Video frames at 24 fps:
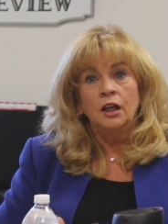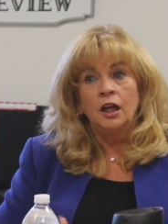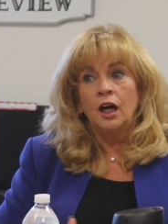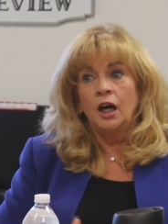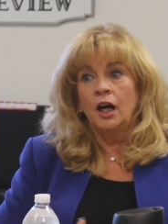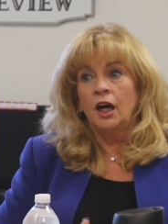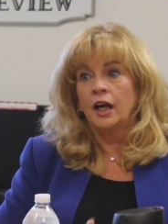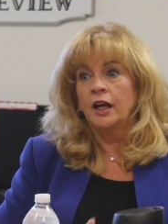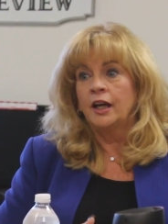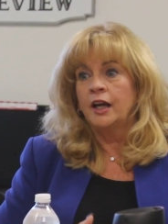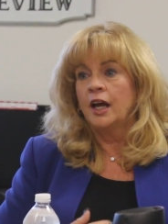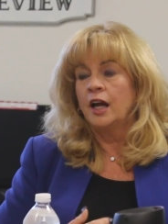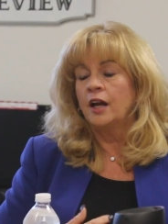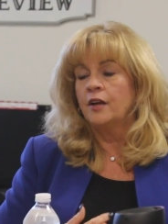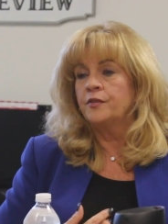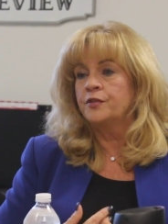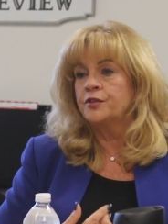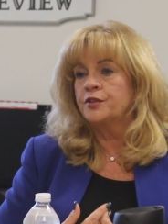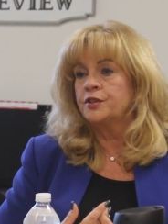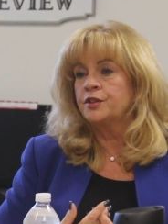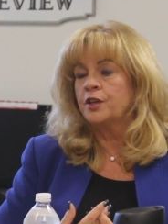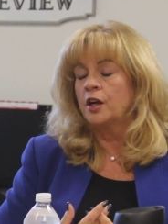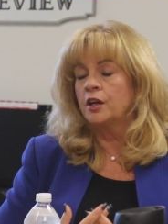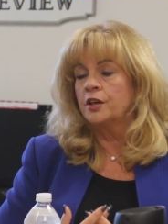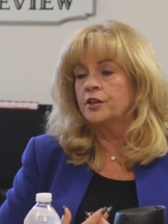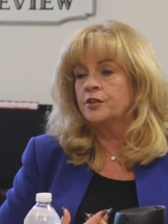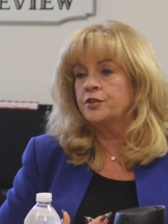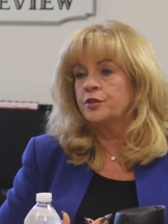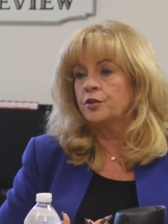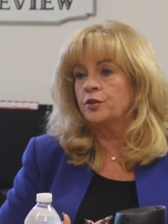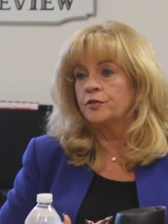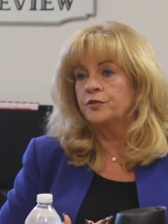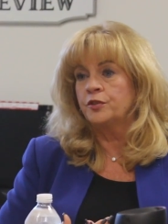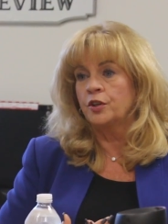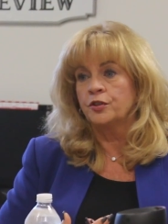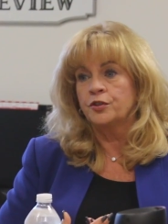I have uh,
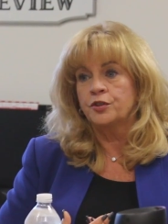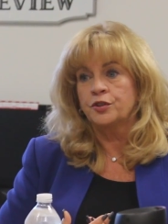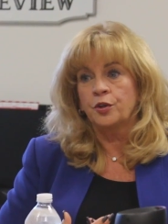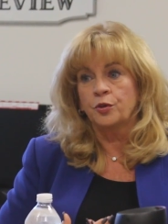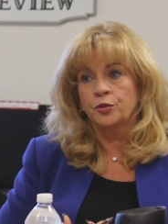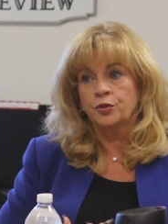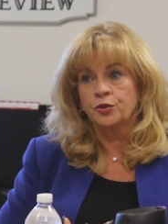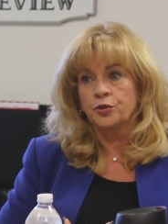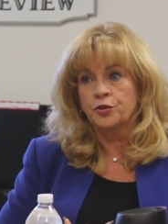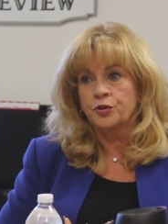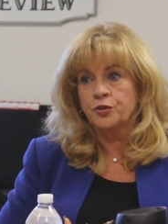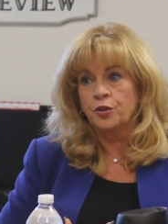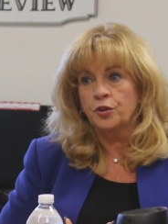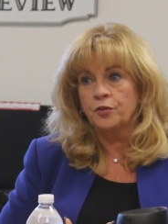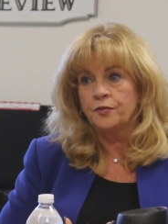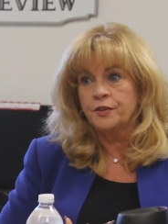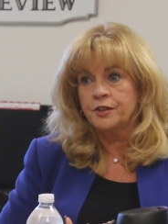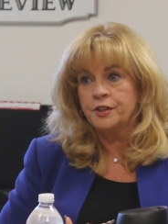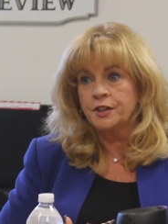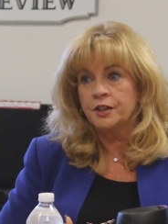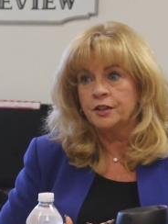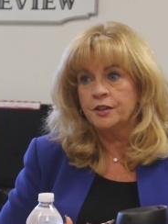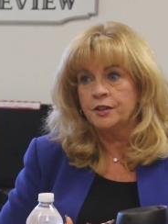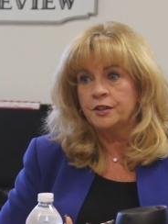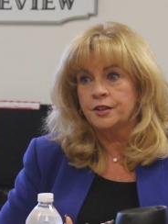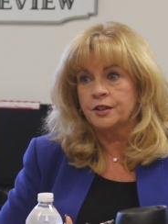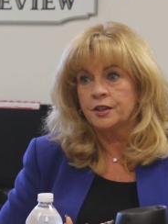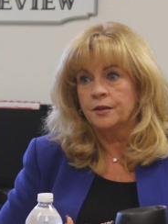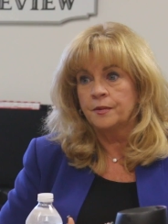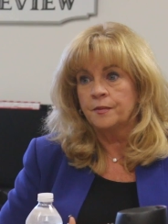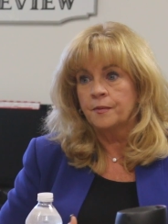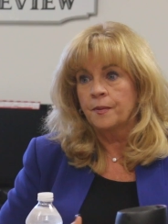served on social services.